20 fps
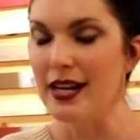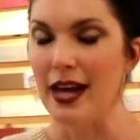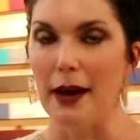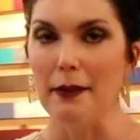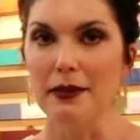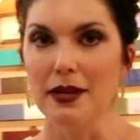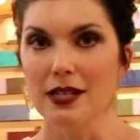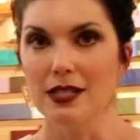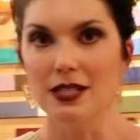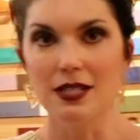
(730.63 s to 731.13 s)

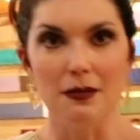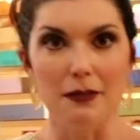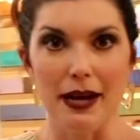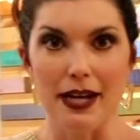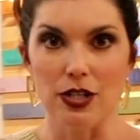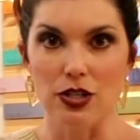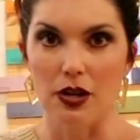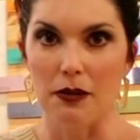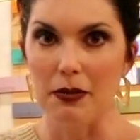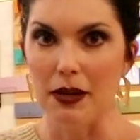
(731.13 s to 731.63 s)
napkins to
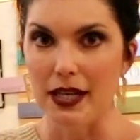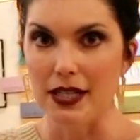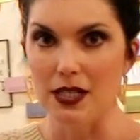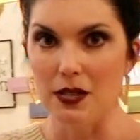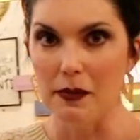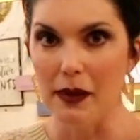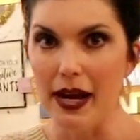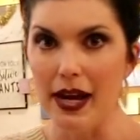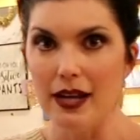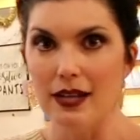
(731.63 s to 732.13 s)
match our
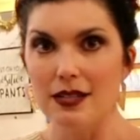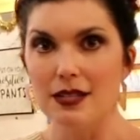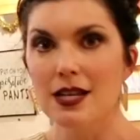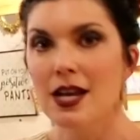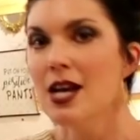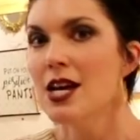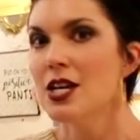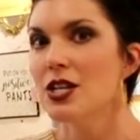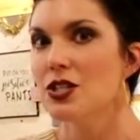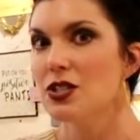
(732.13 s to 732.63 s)
placemats.
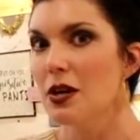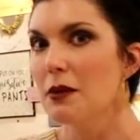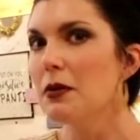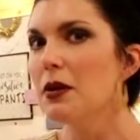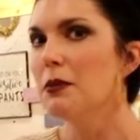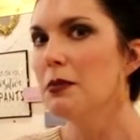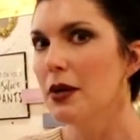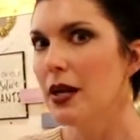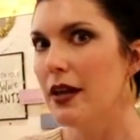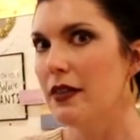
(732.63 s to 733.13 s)
So I'm
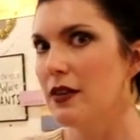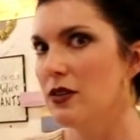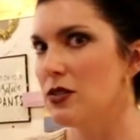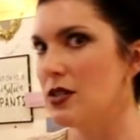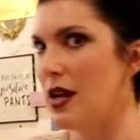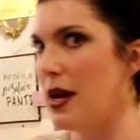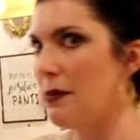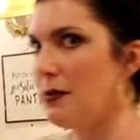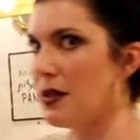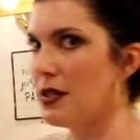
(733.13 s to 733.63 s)
gonna put out
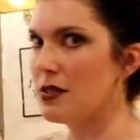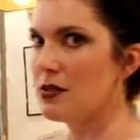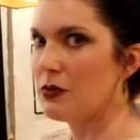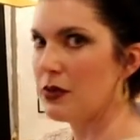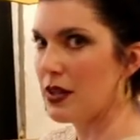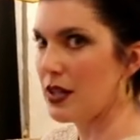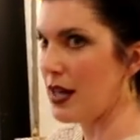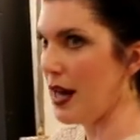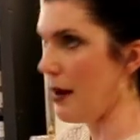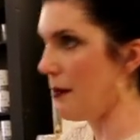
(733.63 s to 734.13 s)
those napkins
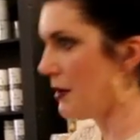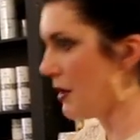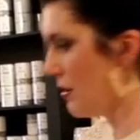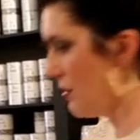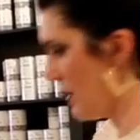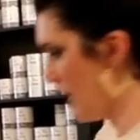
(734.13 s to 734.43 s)
with the napkin